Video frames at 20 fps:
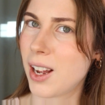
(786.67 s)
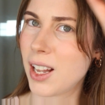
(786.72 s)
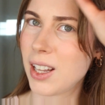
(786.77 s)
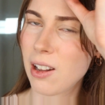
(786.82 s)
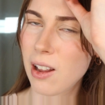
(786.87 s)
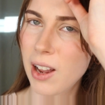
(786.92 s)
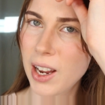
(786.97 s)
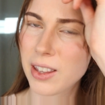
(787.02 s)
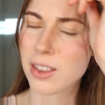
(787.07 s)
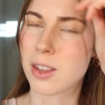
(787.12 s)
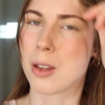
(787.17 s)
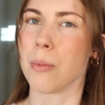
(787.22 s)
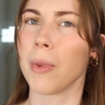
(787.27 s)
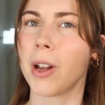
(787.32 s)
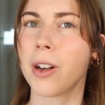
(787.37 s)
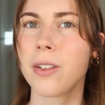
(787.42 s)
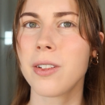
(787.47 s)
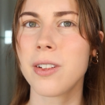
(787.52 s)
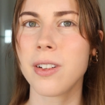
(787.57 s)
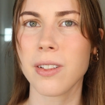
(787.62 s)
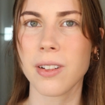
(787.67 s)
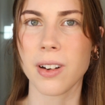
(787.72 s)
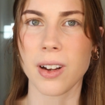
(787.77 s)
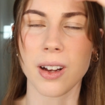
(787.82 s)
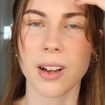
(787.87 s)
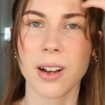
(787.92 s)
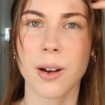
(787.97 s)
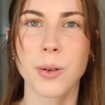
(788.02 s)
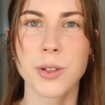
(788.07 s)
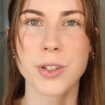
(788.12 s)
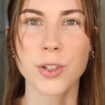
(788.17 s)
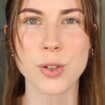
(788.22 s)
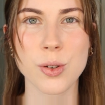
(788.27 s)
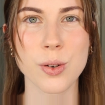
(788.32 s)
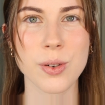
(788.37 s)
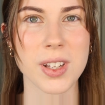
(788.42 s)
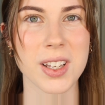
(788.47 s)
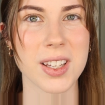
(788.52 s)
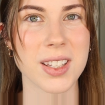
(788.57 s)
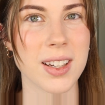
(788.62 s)
I like them. I don't know. I wasn't
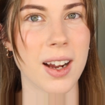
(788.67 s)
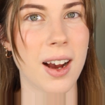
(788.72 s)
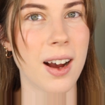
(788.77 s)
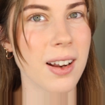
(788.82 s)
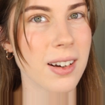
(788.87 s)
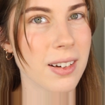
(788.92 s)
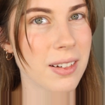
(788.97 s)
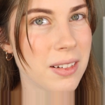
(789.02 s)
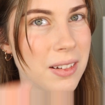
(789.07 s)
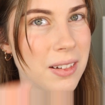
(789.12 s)
sure at the start